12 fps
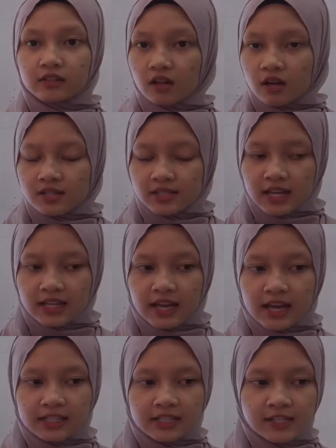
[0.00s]
thoughts and
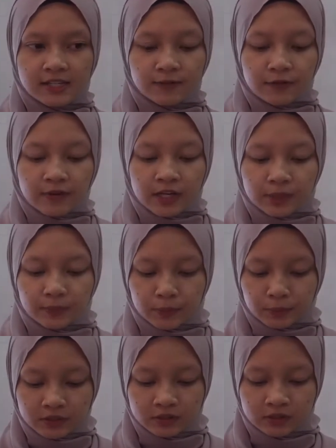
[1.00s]
ideas with other
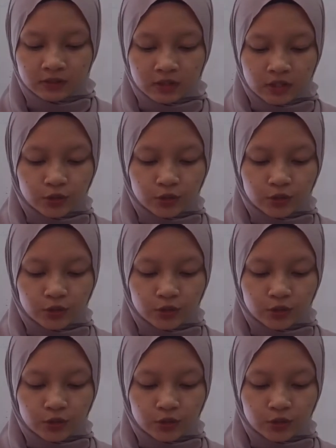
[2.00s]
people